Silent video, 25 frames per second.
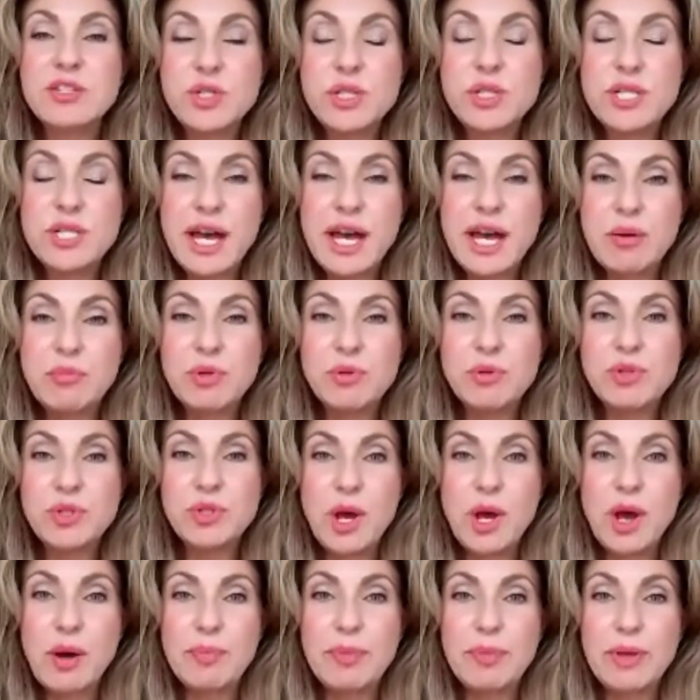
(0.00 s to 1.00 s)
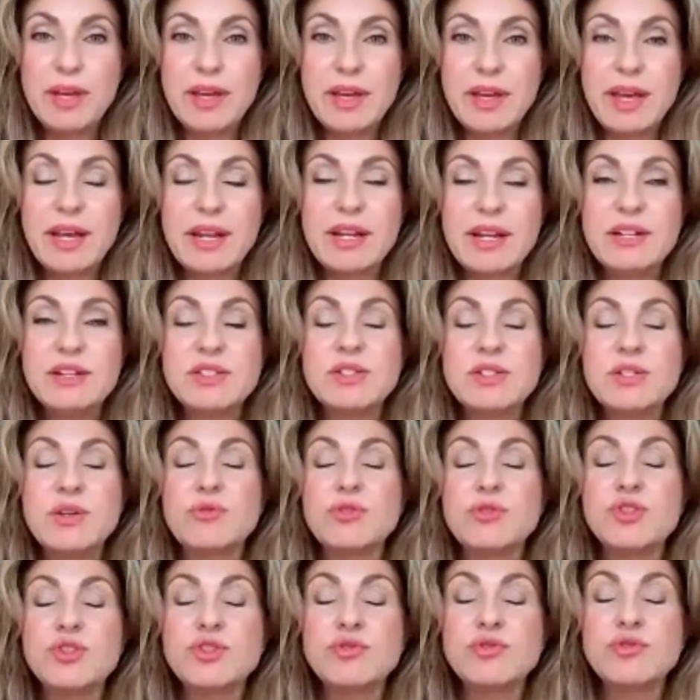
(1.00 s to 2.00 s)
a taboo topic, and it's so
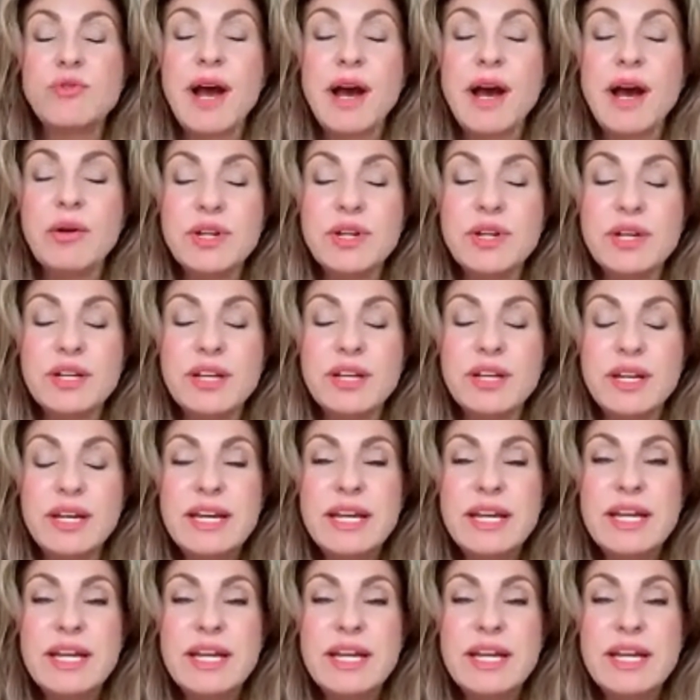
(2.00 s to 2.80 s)
shrouded